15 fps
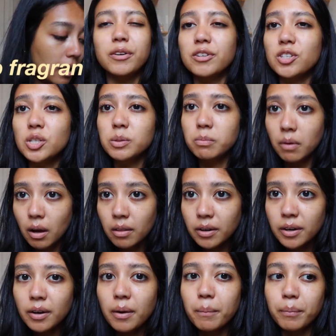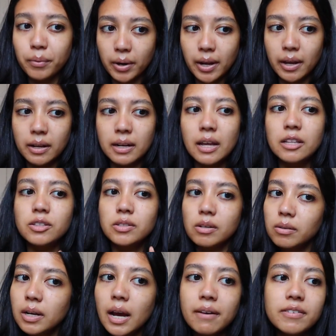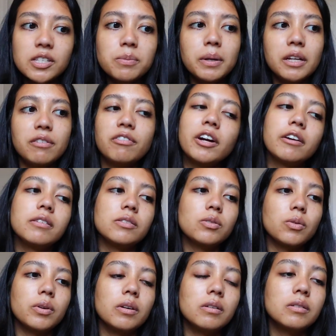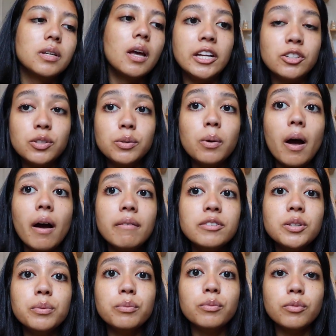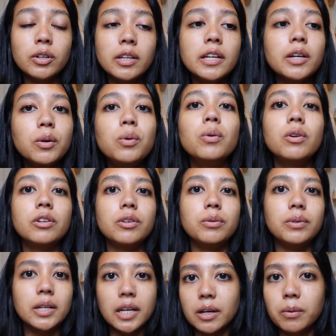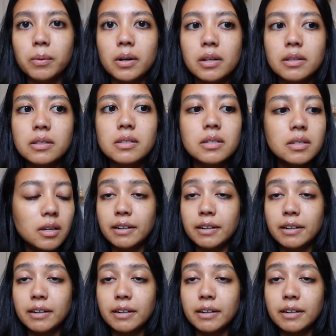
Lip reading: They're a smaller brand, don't have as many fragrance oils. They do have some really cool unique ones.